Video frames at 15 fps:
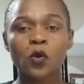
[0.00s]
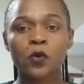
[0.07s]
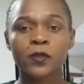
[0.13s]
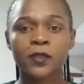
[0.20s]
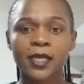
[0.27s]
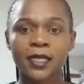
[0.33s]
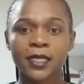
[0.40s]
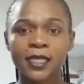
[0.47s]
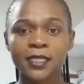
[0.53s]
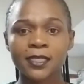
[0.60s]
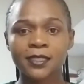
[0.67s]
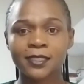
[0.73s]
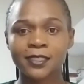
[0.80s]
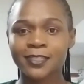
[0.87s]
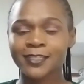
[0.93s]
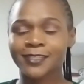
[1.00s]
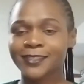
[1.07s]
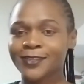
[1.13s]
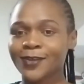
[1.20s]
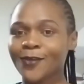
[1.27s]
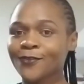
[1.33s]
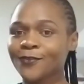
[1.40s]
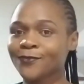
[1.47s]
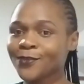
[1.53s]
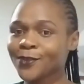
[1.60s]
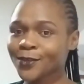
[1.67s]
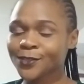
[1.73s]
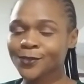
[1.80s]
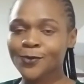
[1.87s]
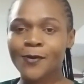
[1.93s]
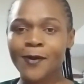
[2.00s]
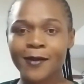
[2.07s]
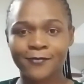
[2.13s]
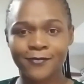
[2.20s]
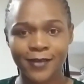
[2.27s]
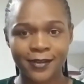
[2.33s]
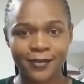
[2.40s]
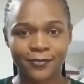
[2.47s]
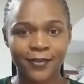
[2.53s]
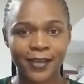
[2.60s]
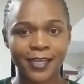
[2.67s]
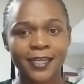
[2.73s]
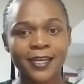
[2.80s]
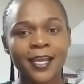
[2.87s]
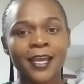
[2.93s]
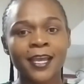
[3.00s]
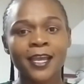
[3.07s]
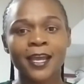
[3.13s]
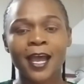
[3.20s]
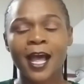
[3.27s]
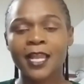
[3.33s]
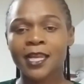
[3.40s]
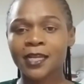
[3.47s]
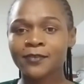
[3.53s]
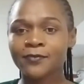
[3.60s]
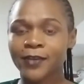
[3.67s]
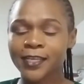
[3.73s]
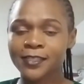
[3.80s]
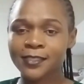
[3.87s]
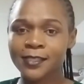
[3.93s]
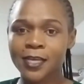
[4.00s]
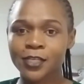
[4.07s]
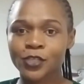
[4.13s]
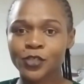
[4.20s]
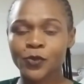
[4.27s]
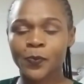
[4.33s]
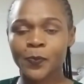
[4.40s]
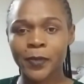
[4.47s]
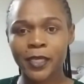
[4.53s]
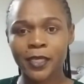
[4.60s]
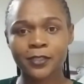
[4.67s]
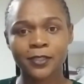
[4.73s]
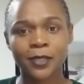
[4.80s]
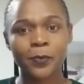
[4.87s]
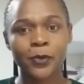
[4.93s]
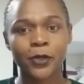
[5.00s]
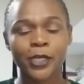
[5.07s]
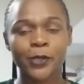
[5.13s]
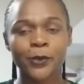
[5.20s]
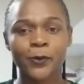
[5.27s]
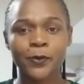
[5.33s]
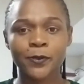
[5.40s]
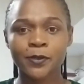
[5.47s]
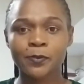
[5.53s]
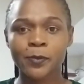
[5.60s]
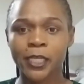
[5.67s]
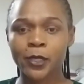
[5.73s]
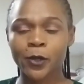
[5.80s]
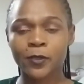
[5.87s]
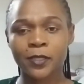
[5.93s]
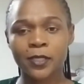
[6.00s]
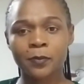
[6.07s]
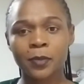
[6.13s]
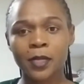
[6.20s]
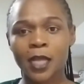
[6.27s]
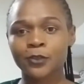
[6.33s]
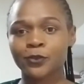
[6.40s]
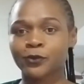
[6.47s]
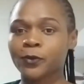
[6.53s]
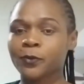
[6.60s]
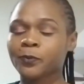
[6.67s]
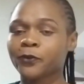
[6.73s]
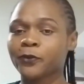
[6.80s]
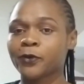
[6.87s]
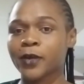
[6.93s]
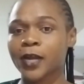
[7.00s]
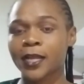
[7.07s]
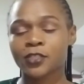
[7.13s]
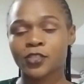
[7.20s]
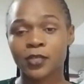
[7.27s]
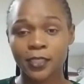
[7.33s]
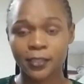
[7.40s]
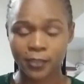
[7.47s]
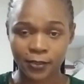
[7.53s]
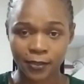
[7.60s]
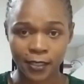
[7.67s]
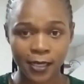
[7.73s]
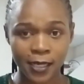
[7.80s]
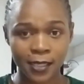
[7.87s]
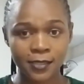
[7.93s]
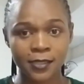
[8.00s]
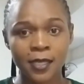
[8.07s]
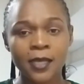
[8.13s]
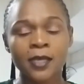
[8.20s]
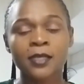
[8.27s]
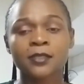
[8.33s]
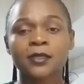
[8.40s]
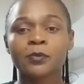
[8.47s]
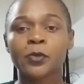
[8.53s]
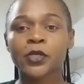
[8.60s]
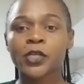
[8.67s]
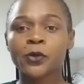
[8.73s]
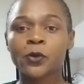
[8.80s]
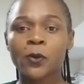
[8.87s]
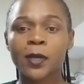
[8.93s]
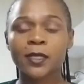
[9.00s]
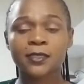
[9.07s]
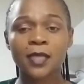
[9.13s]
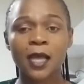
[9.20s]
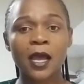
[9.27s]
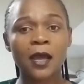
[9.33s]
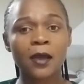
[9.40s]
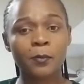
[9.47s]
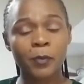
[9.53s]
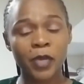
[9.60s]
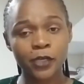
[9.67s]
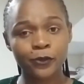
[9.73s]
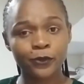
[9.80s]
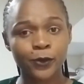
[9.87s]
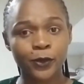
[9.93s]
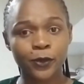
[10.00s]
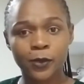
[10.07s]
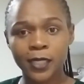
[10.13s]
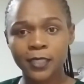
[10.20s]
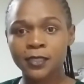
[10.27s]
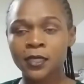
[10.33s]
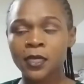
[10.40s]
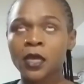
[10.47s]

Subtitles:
On the list of those who are verified, I'll advise that you pick somebody who's been on the platform for at least 3 years, somebody who has many followers,